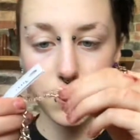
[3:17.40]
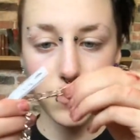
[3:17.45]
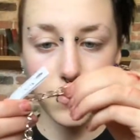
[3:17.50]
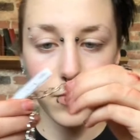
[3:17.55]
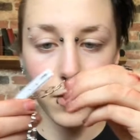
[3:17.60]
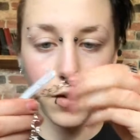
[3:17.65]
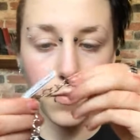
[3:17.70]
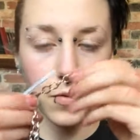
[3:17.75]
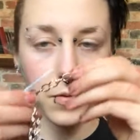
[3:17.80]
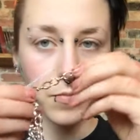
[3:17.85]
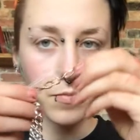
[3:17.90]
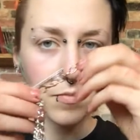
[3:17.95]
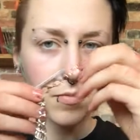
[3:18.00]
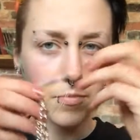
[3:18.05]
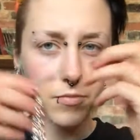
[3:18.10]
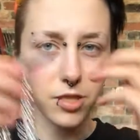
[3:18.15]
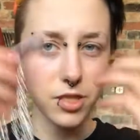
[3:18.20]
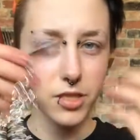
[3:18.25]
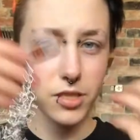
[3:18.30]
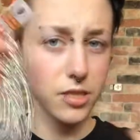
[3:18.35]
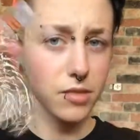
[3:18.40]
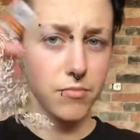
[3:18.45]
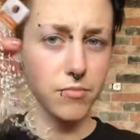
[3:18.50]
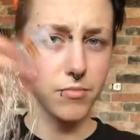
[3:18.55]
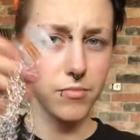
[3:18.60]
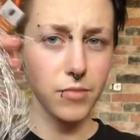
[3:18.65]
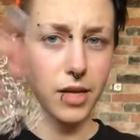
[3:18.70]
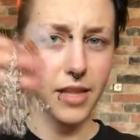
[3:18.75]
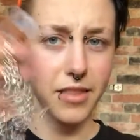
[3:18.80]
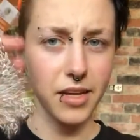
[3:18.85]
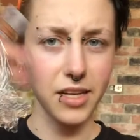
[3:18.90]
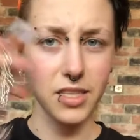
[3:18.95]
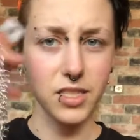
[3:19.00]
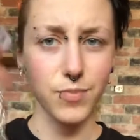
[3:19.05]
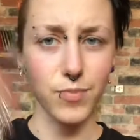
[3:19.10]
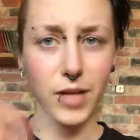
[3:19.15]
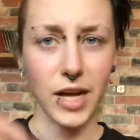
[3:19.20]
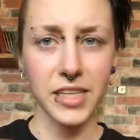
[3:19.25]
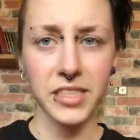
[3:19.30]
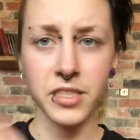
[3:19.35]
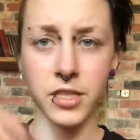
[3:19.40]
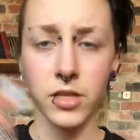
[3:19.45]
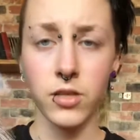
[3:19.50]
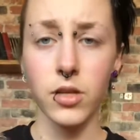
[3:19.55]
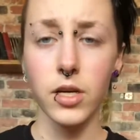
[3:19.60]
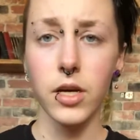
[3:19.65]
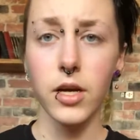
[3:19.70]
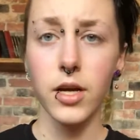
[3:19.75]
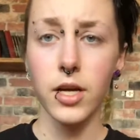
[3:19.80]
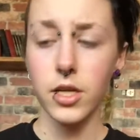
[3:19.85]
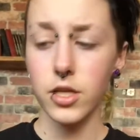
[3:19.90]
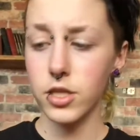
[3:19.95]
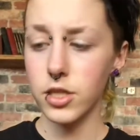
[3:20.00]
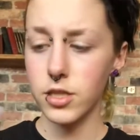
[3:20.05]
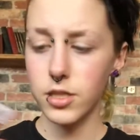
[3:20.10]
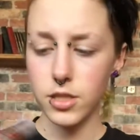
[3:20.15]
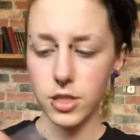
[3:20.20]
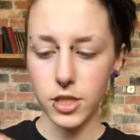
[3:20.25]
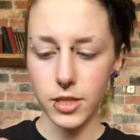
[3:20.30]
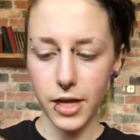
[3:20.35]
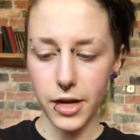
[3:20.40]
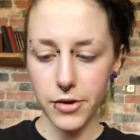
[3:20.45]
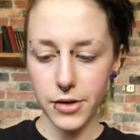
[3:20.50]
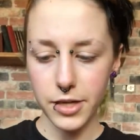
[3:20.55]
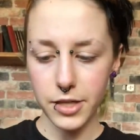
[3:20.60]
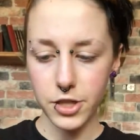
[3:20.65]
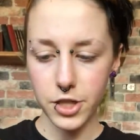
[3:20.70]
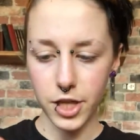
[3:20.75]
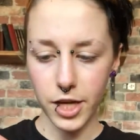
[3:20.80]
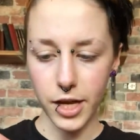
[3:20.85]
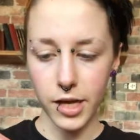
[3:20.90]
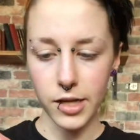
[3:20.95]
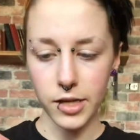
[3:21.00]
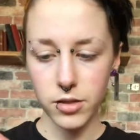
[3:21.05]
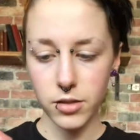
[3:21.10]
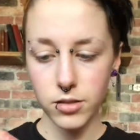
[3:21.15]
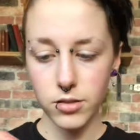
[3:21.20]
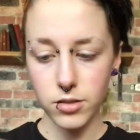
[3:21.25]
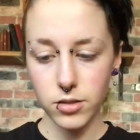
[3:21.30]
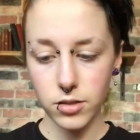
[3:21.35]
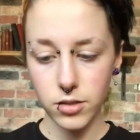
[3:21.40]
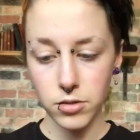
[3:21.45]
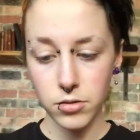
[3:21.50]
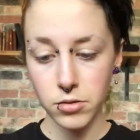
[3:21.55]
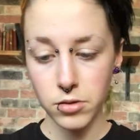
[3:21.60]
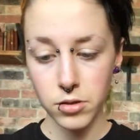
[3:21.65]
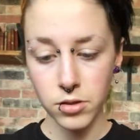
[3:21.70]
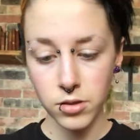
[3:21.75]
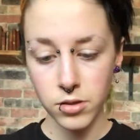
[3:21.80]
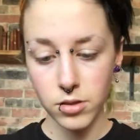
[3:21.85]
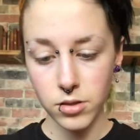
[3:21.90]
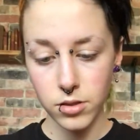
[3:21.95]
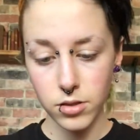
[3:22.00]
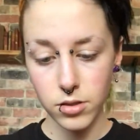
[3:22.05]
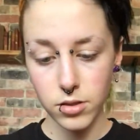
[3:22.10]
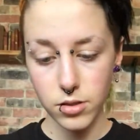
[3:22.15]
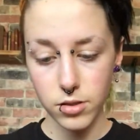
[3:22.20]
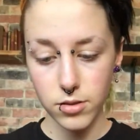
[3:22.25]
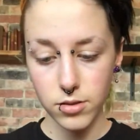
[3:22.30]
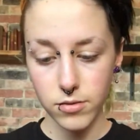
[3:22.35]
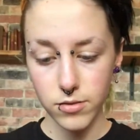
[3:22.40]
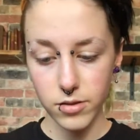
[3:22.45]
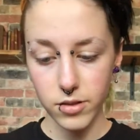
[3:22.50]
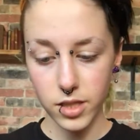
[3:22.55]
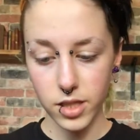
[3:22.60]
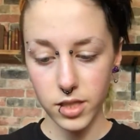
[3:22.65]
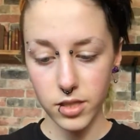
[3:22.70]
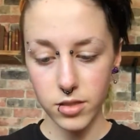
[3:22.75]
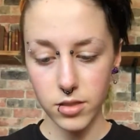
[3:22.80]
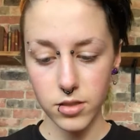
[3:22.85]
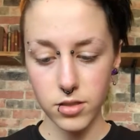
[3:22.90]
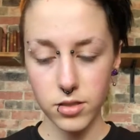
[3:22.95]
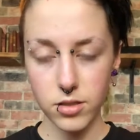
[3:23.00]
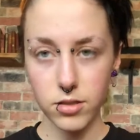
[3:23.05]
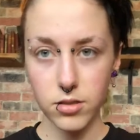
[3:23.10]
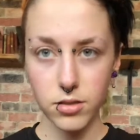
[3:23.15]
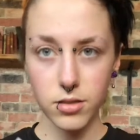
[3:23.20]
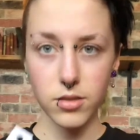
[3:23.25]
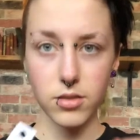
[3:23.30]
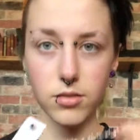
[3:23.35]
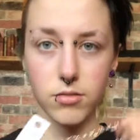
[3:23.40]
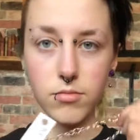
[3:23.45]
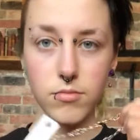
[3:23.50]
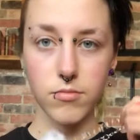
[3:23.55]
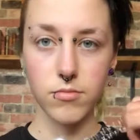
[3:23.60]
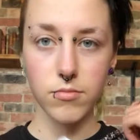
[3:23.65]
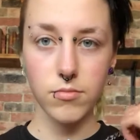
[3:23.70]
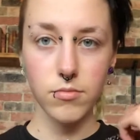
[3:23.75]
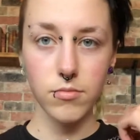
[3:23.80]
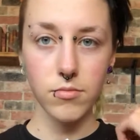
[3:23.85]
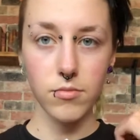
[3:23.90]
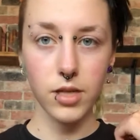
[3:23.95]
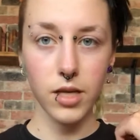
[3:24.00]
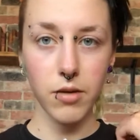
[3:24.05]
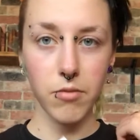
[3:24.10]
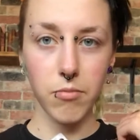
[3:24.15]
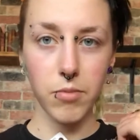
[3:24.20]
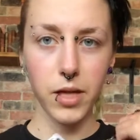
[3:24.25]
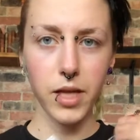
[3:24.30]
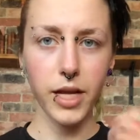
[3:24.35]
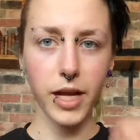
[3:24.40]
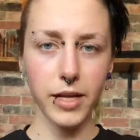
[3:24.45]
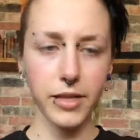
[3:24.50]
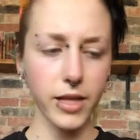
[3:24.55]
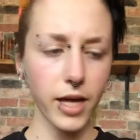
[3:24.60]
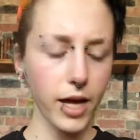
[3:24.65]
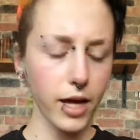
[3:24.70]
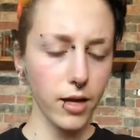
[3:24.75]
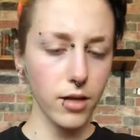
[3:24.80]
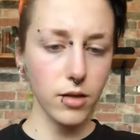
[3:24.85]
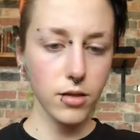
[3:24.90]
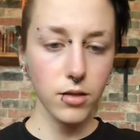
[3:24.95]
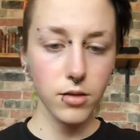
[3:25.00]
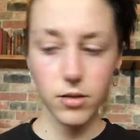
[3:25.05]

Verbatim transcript: probably just, I think it's plastic, just generic chain because it would be like that.